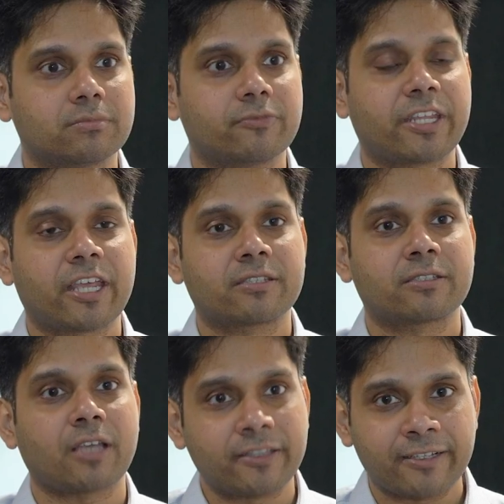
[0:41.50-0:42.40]

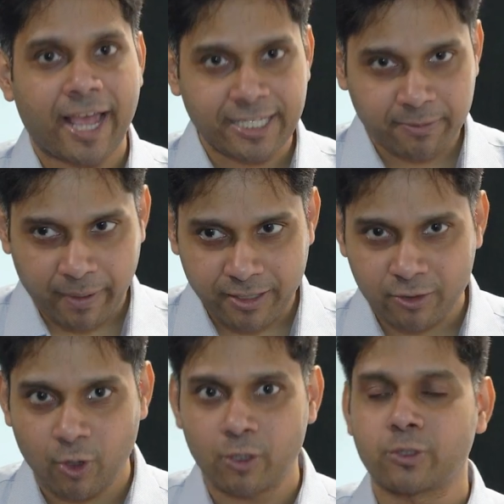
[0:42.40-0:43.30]
various other
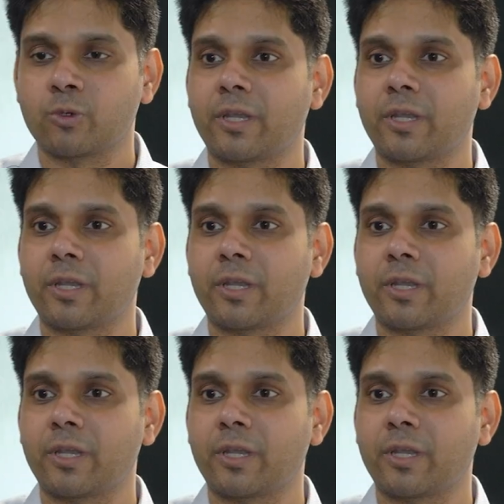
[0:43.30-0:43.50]
aspects also